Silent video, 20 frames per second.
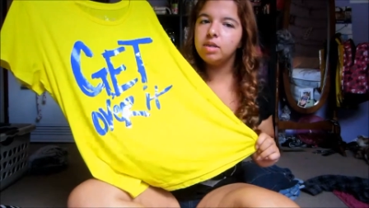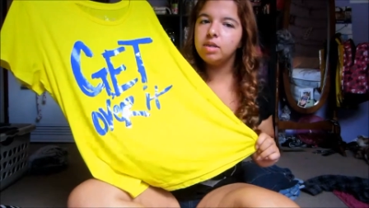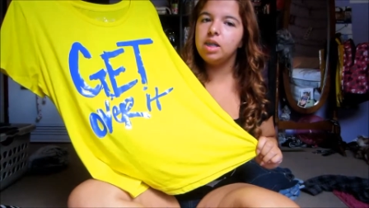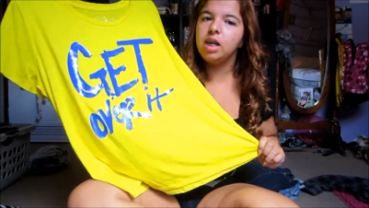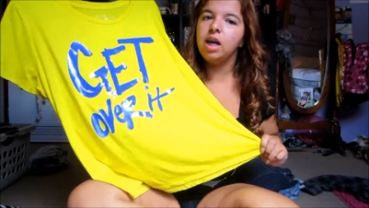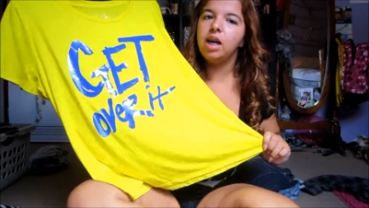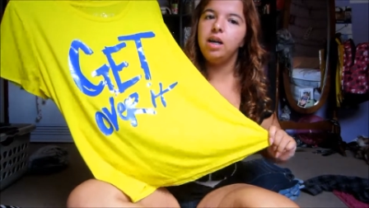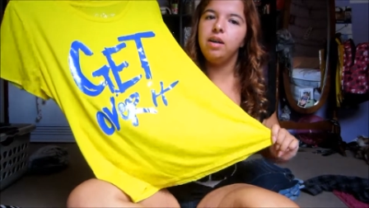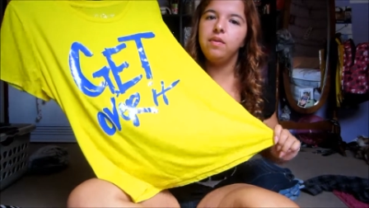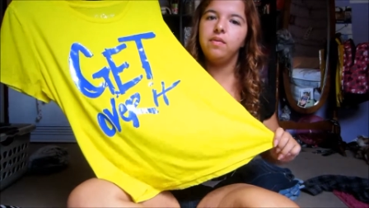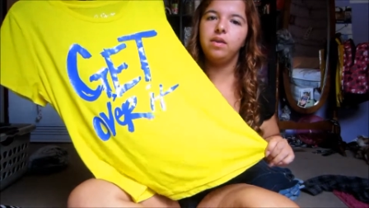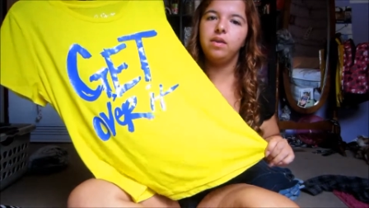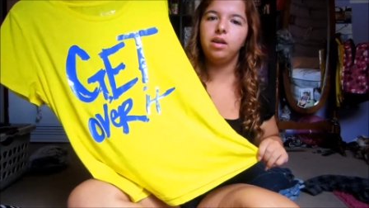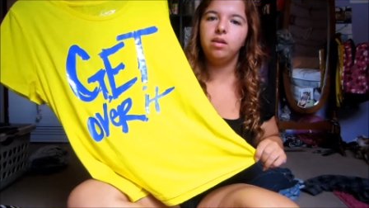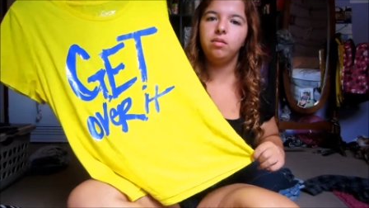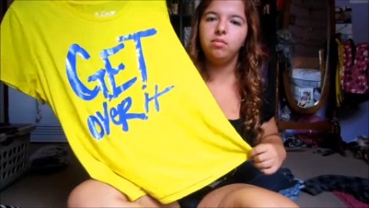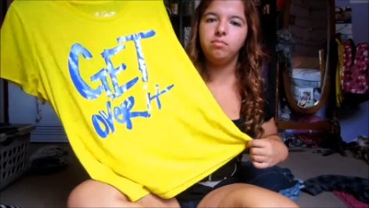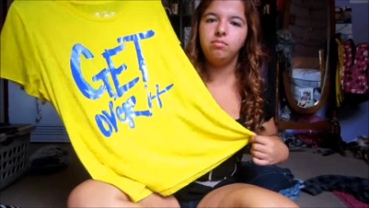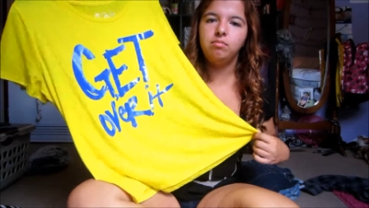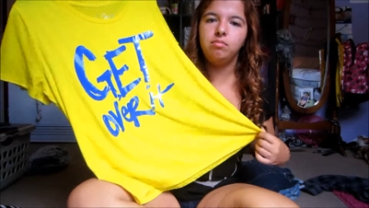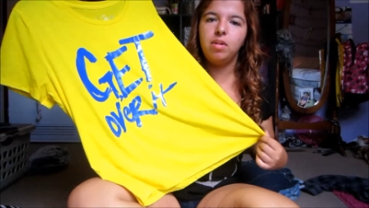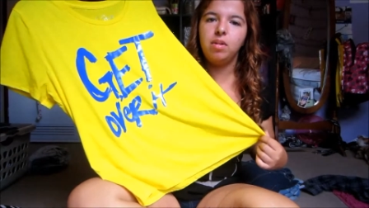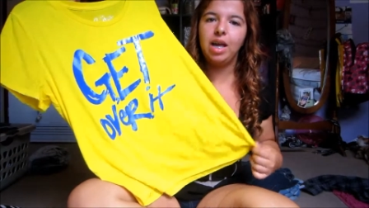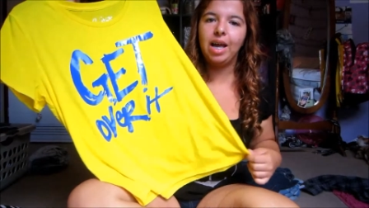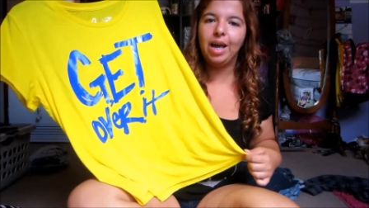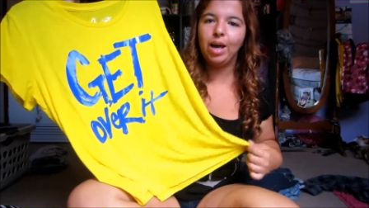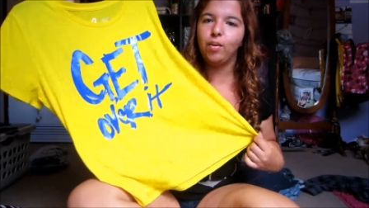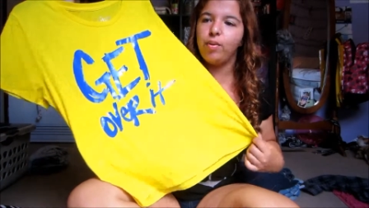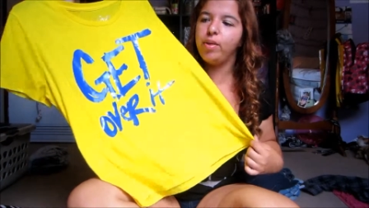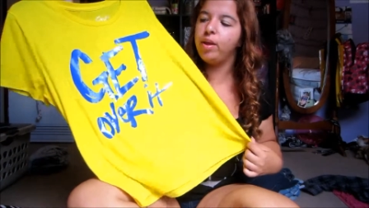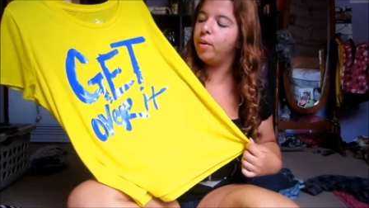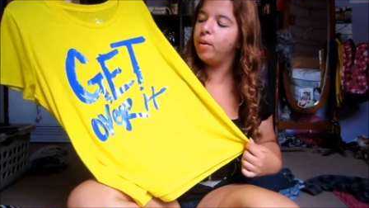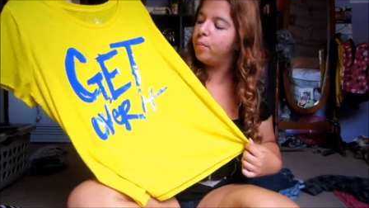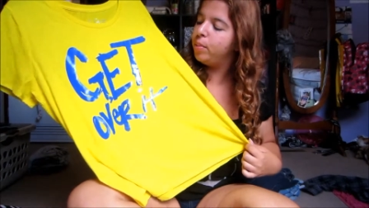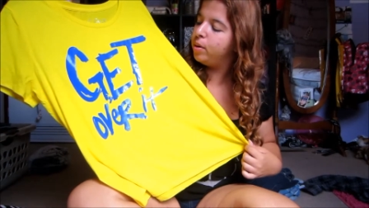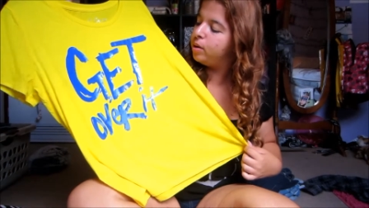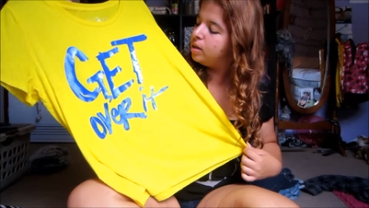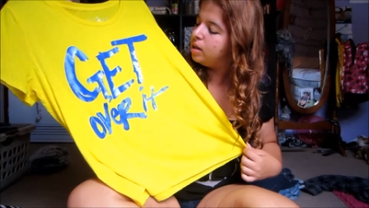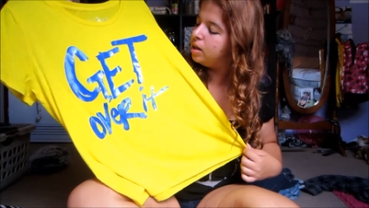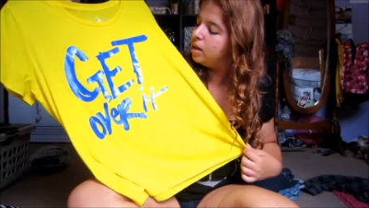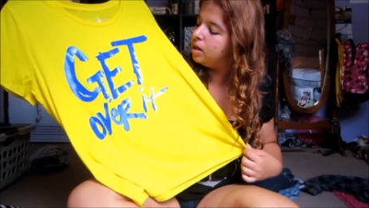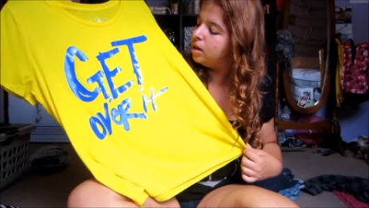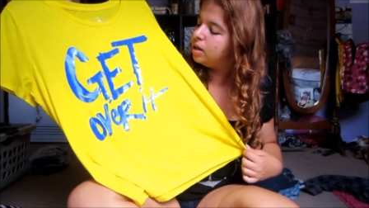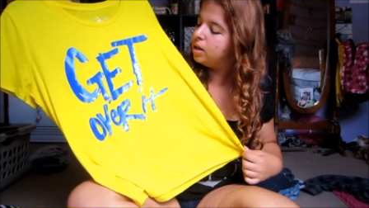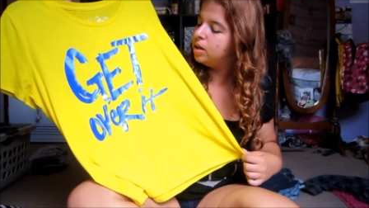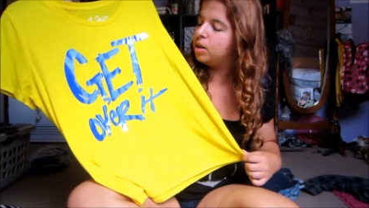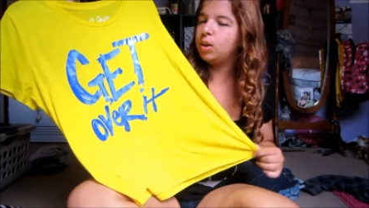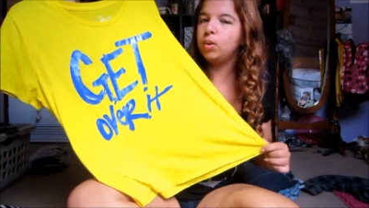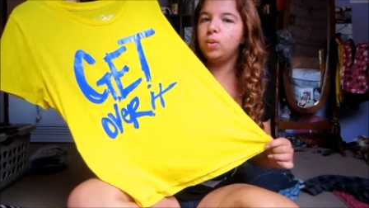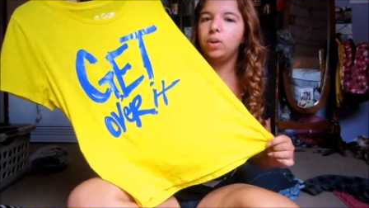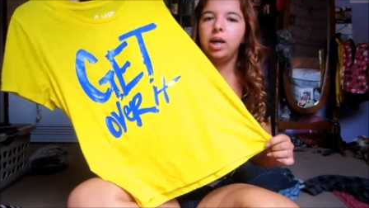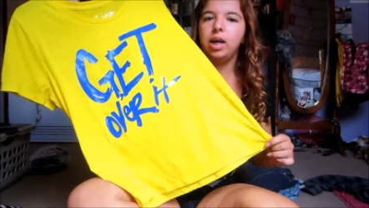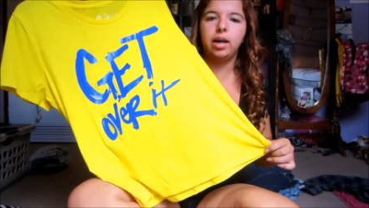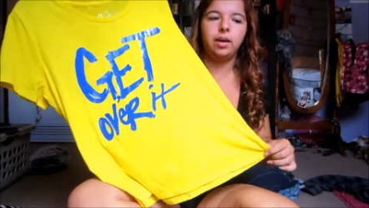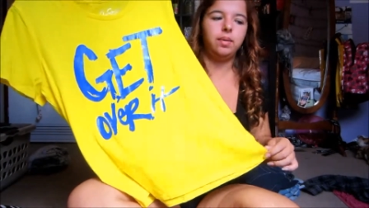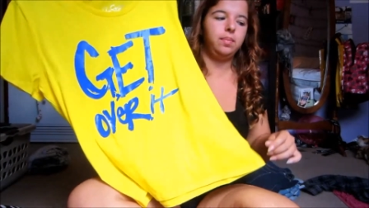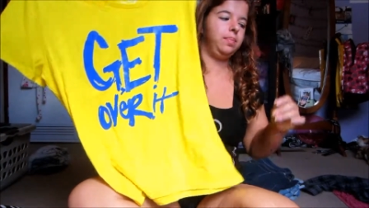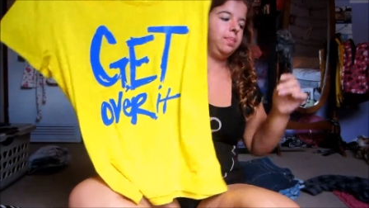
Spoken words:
kind of a out there person. So yeah.